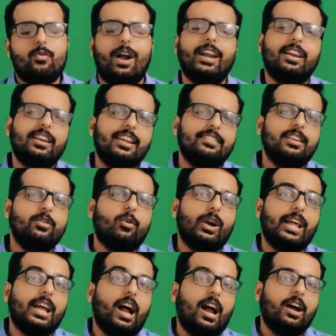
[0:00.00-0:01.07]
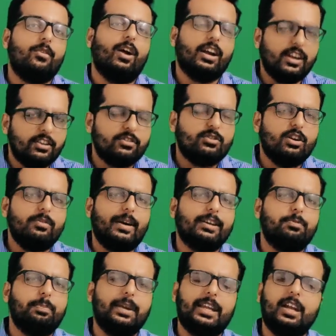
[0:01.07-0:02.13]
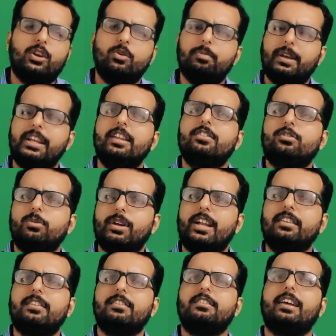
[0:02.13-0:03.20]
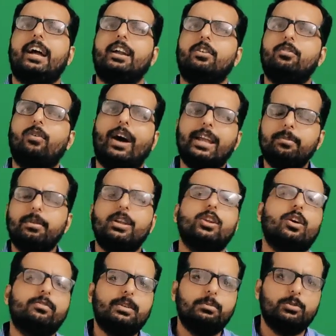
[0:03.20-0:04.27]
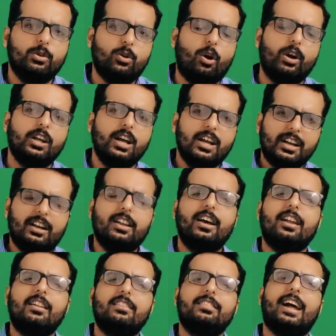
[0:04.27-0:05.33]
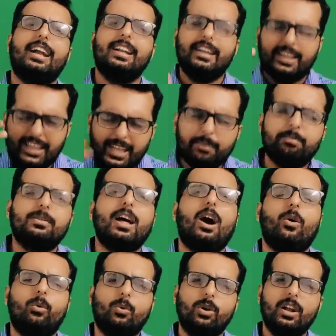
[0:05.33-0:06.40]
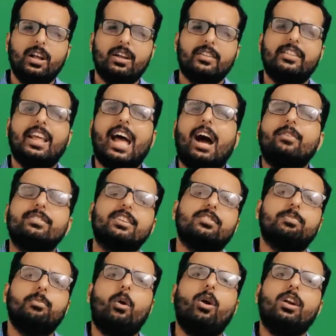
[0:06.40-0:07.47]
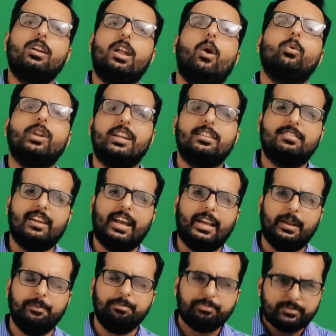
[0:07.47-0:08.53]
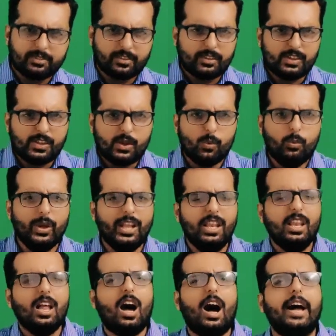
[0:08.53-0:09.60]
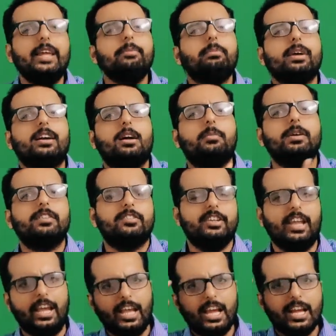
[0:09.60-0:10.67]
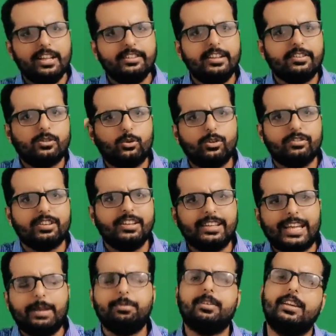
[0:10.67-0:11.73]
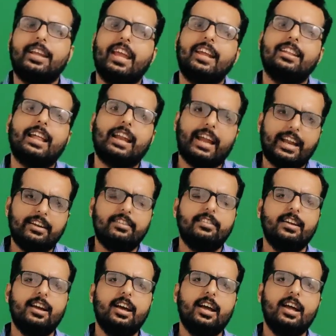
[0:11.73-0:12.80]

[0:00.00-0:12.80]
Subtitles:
One reason what I have understood by speaking to many students is that why many of them do not clear is that deep down they have this small doubt inside. Will I become a CA? This question keeps ringing in their heads.